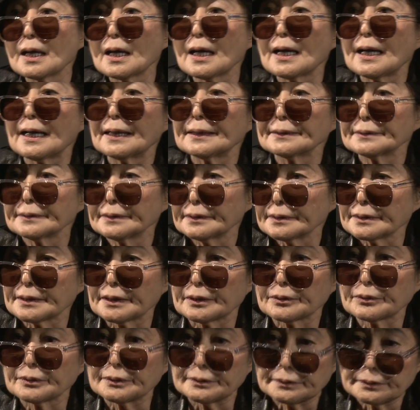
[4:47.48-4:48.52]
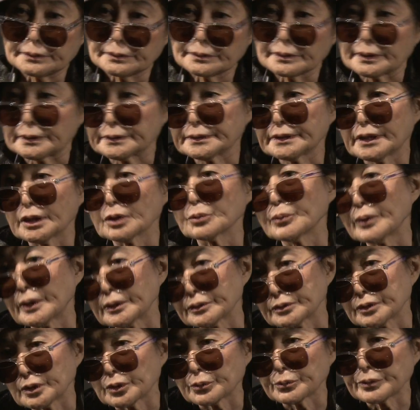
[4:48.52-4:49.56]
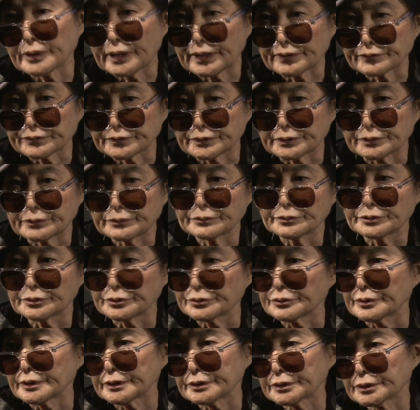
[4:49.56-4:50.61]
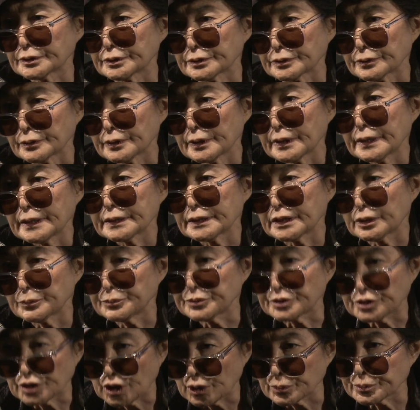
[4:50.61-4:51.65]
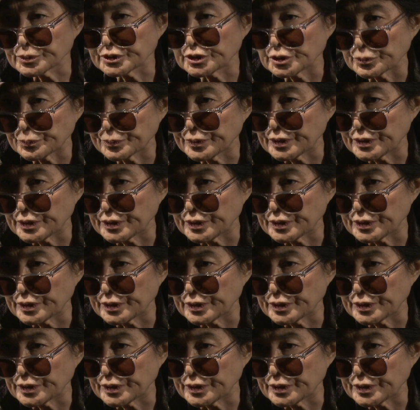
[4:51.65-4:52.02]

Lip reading: And they're saying, well, we have to do this to give jobs to